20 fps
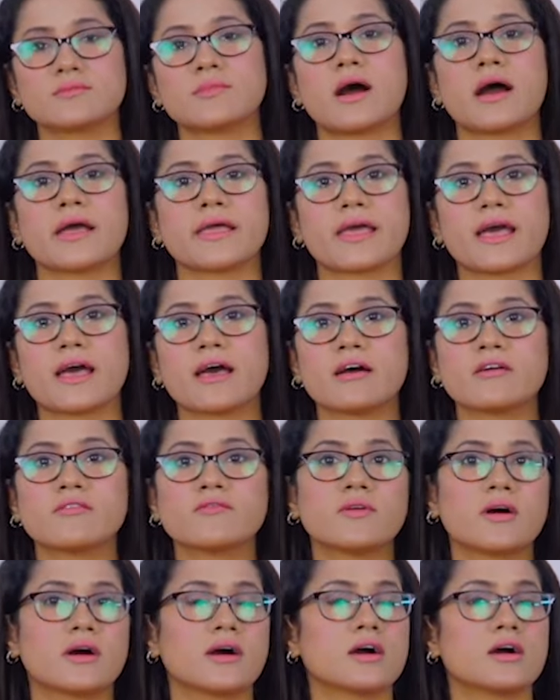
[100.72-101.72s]
I
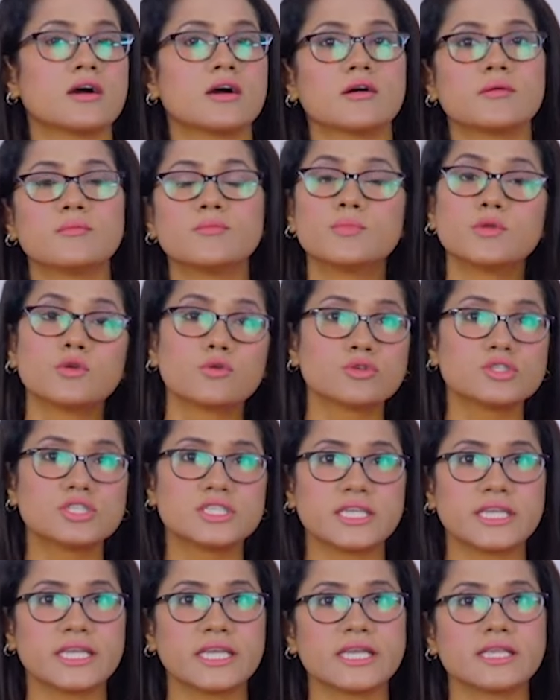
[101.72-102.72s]
have a blue
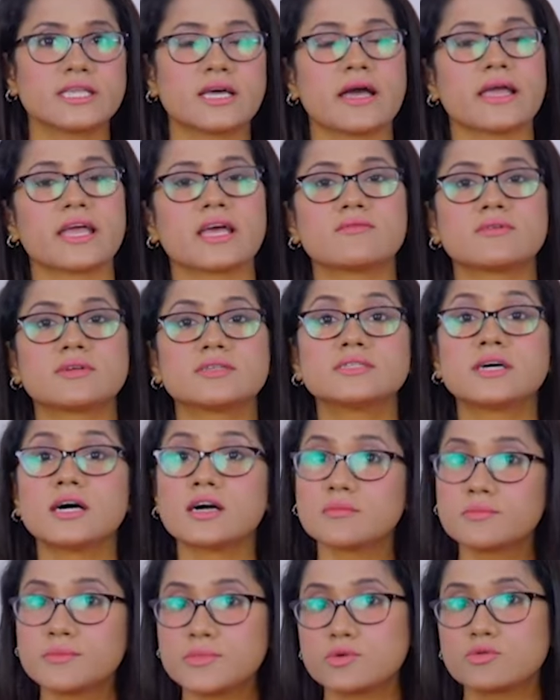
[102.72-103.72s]
jean, I have a
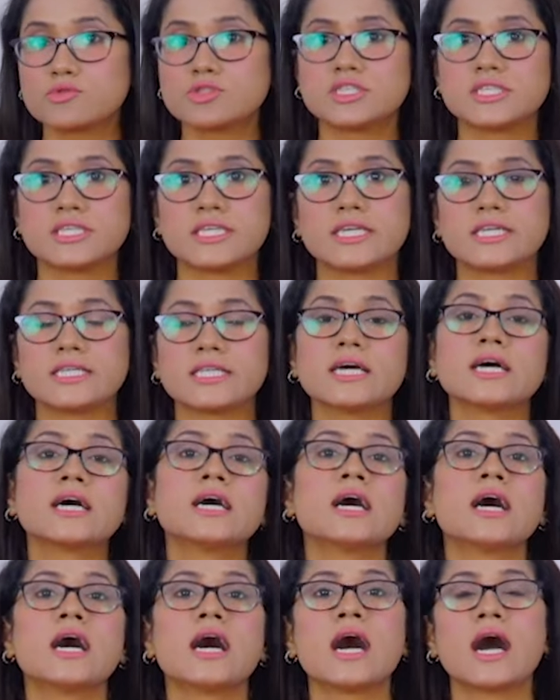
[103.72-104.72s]
dark blue jean,
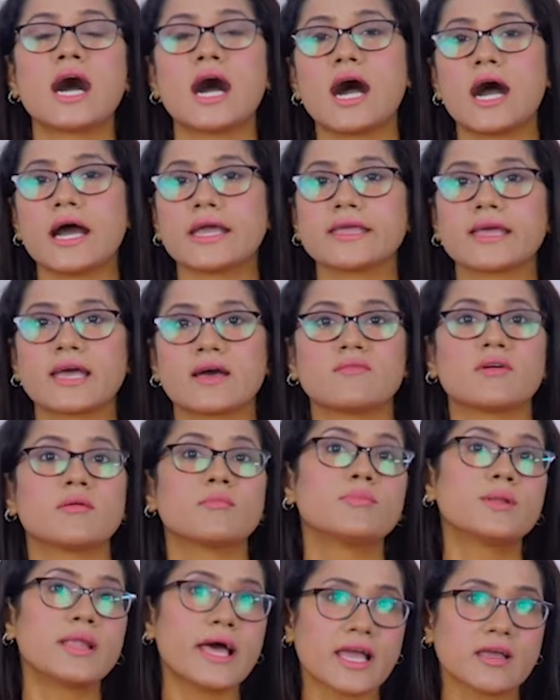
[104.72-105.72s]
I have
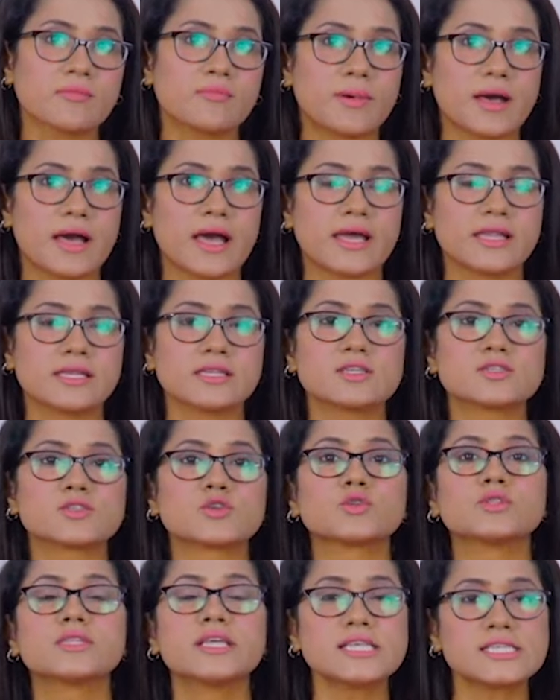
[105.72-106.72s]
a black pant.
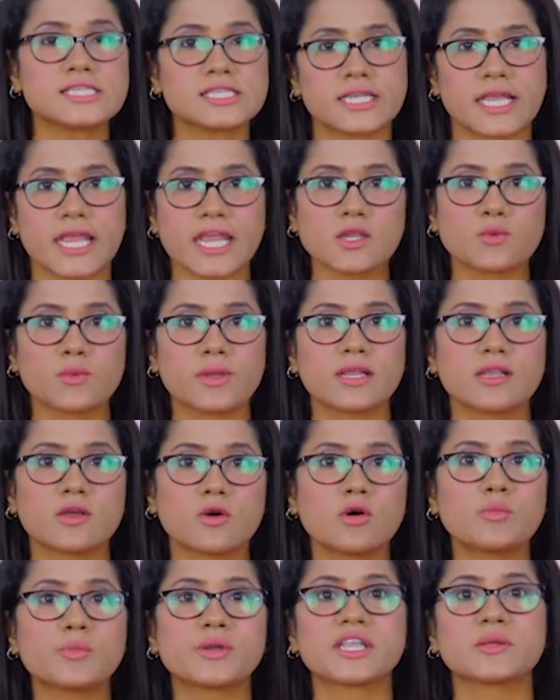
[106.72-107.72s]
So this red will
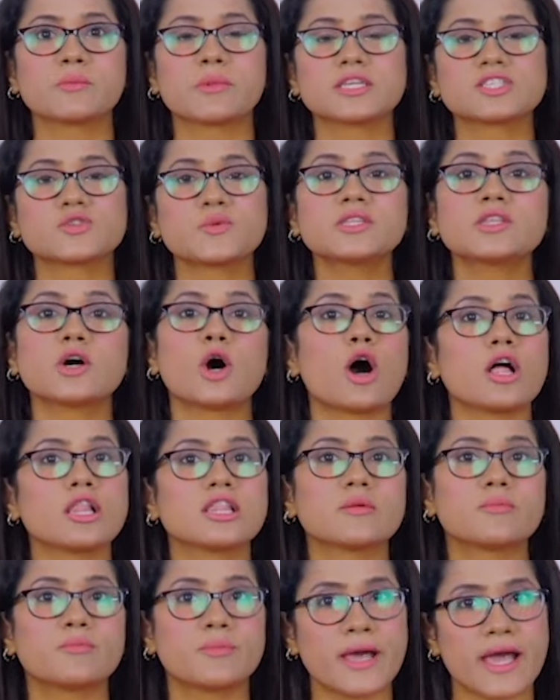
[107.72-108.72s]
go pretty much with all
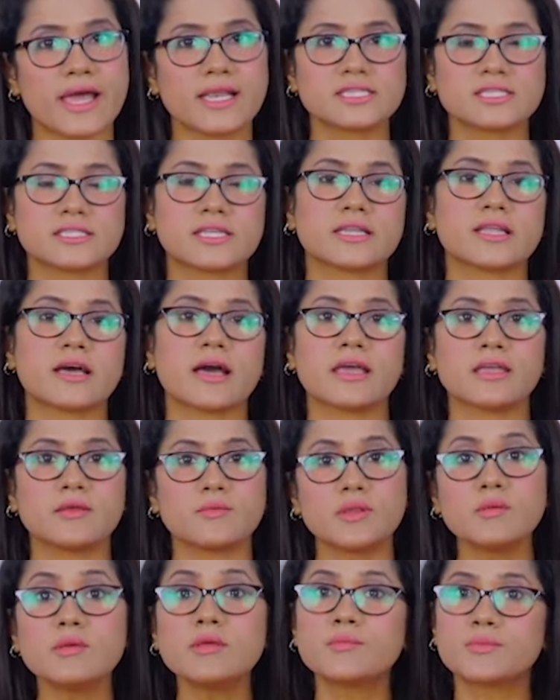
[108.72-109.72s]
the pants that I
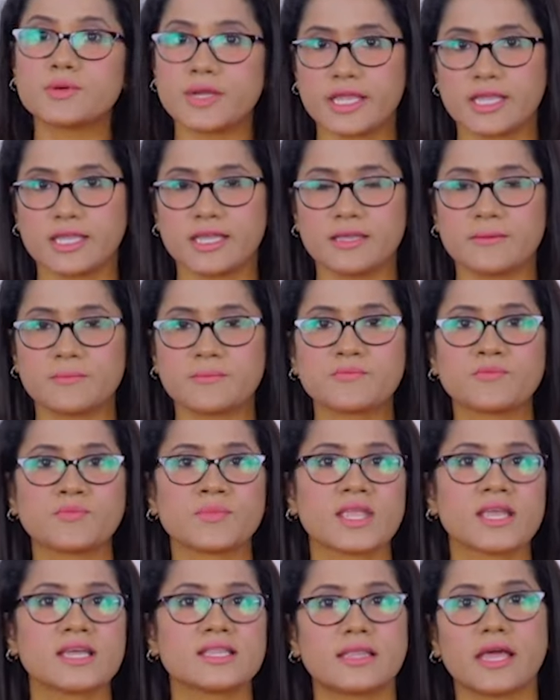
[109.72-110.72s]
will be
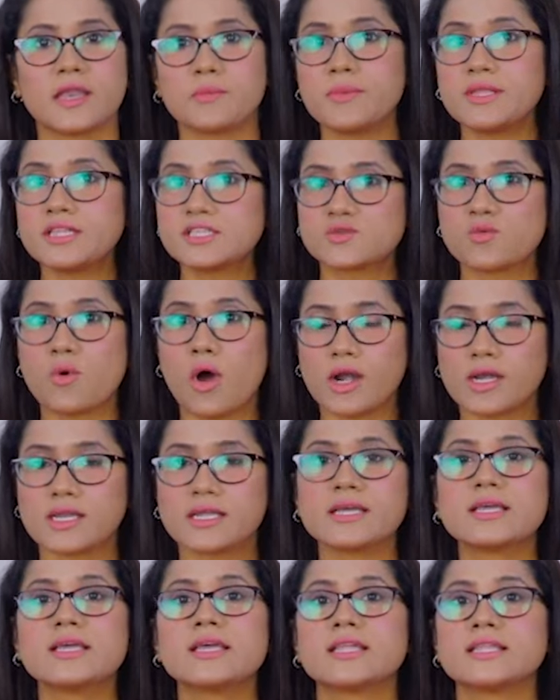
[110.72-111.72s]
bringing. That means what?
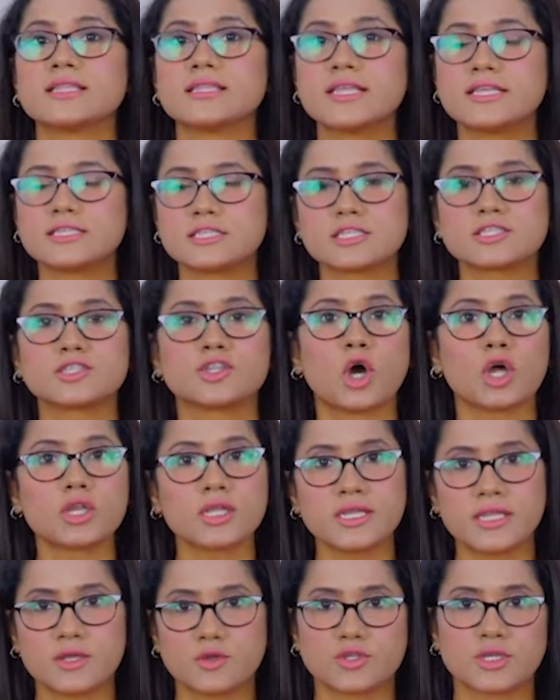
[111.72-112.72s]
This is not
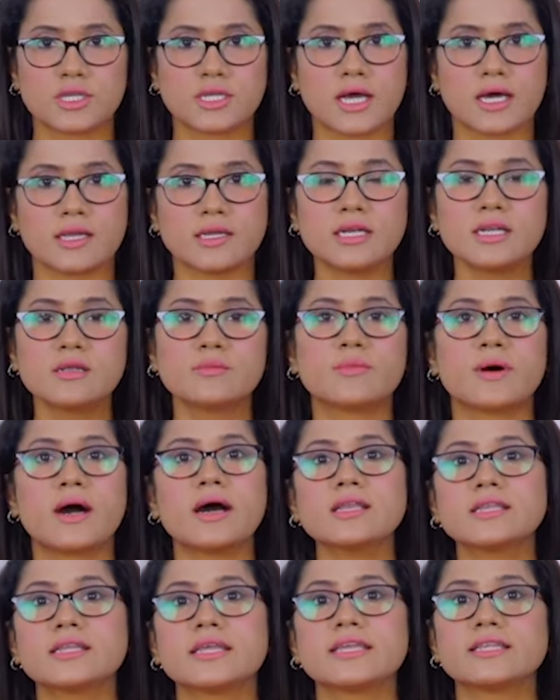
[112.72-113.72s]
a neutral color,
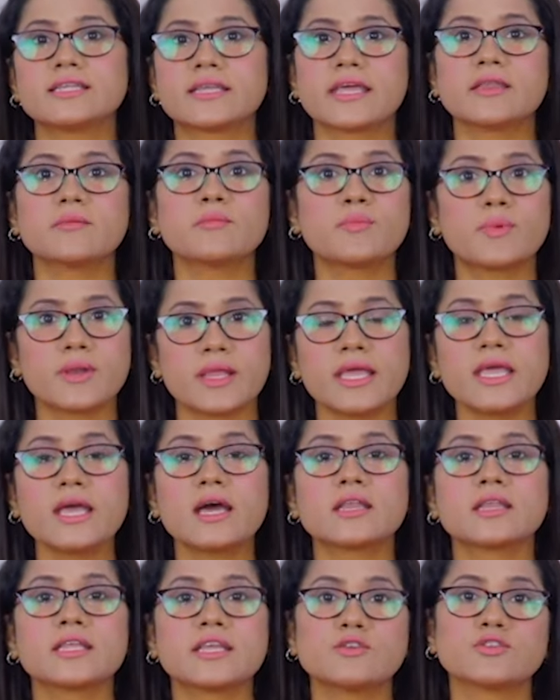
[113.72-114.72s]
but it can play
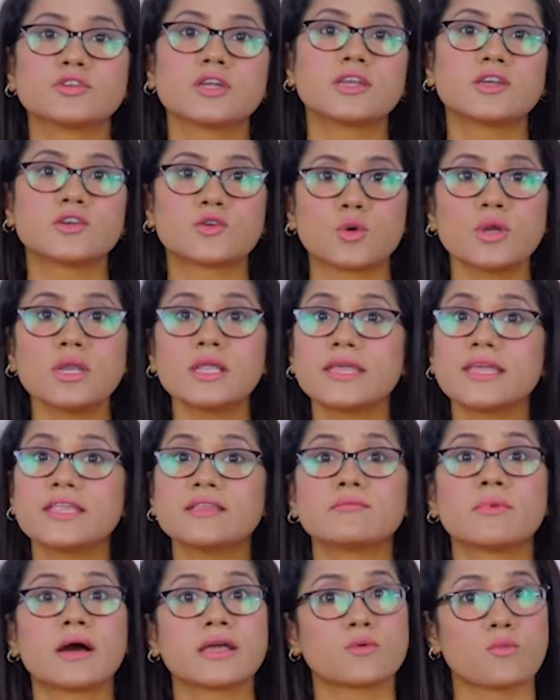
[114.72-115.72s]
a neutral role
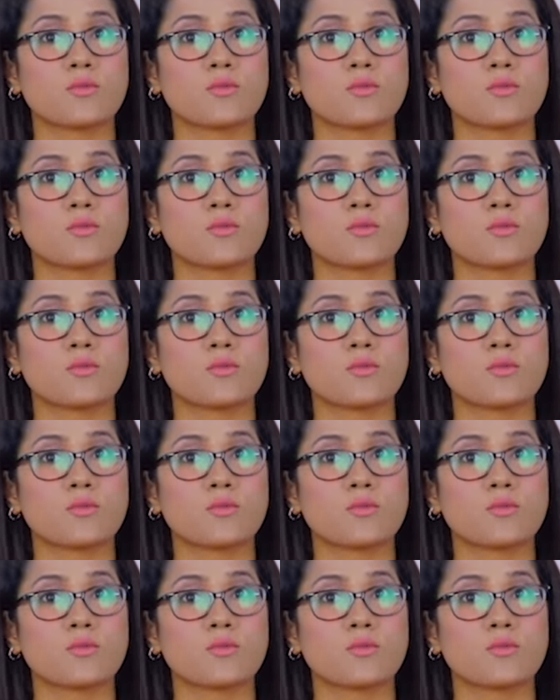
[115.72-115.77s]
in my